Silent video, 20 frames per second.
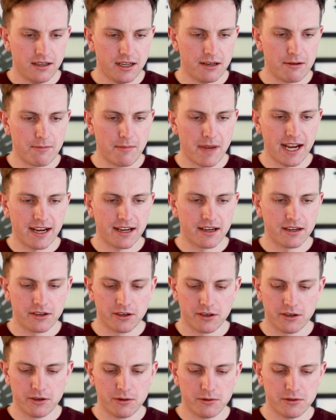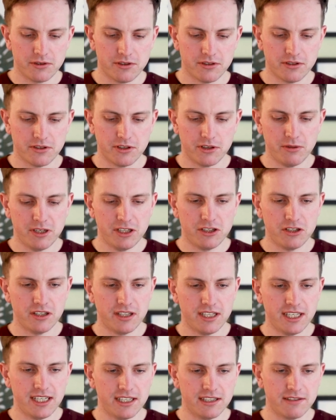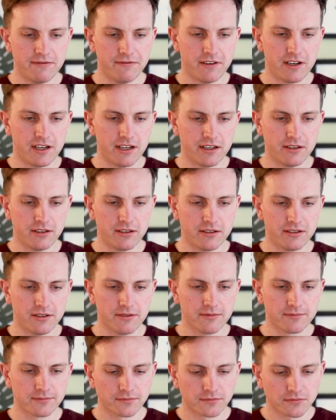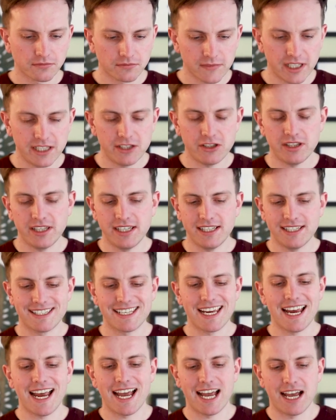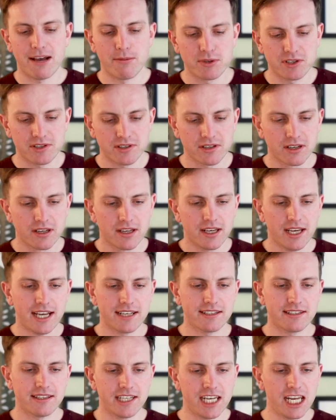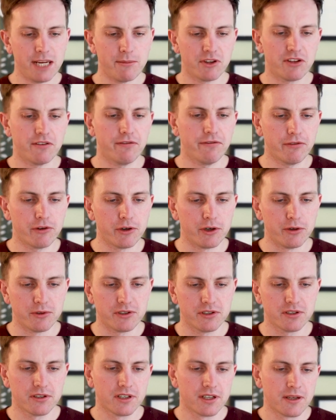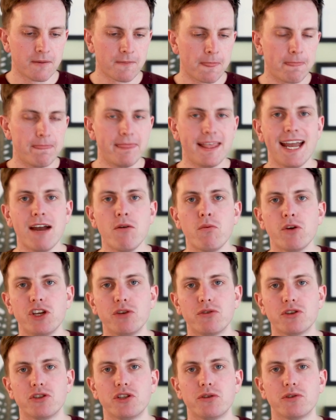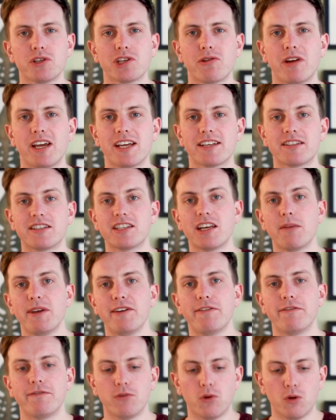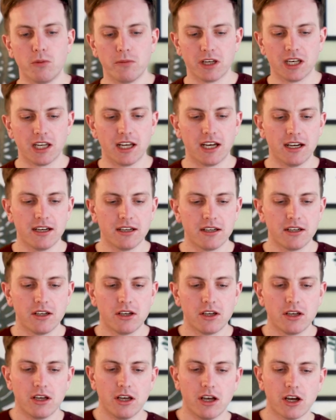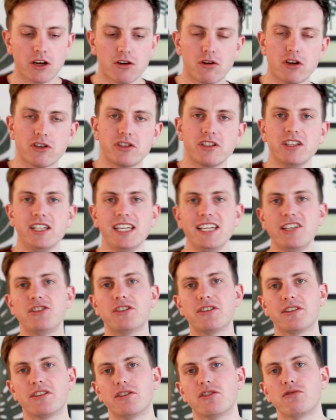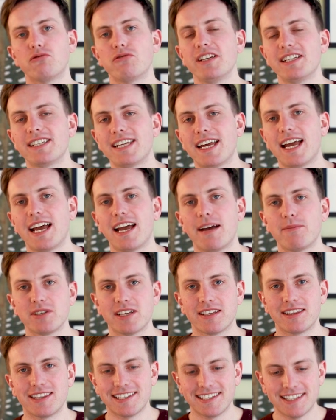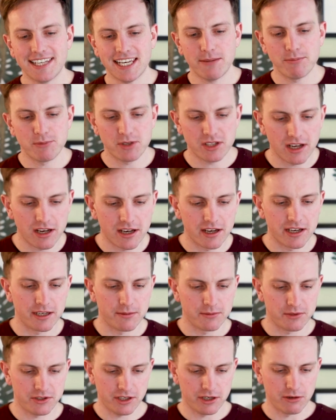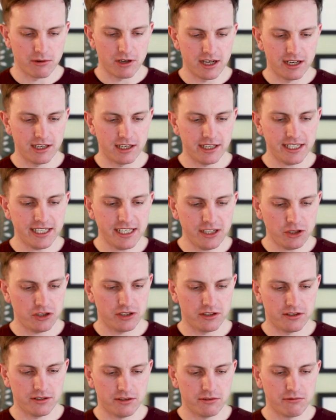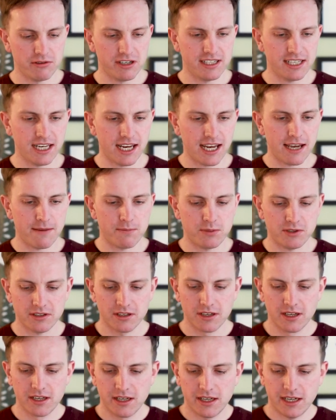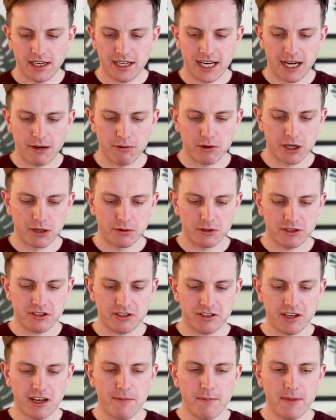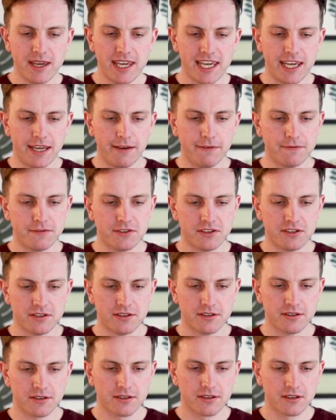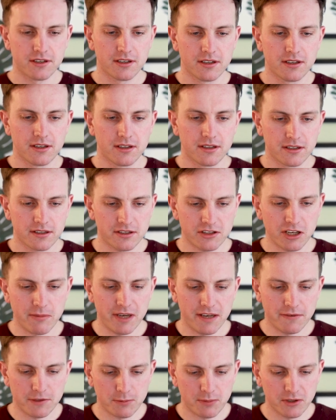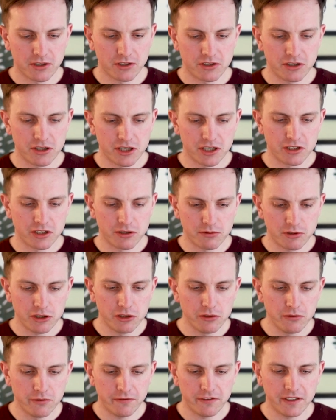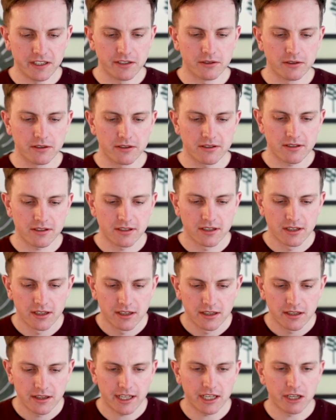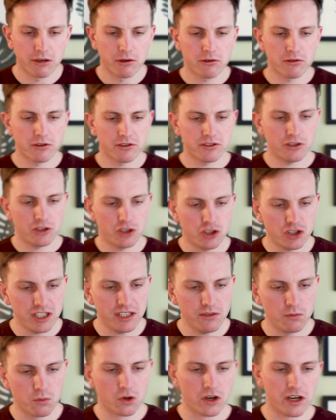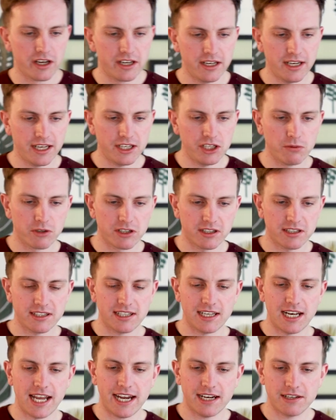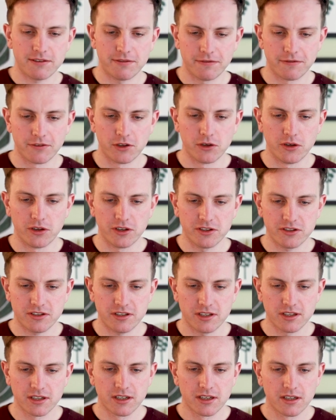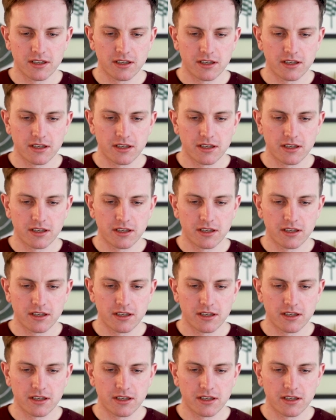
and mangoes. So each of these files, each of these tabs has the name of the fruit. Now what you can do is create a sumif formula across each of the three tabs at the same time. So highlight each of the three tabs and now go sum ifs because you're gonna do two fields, then go across to sheet one and you wanna select first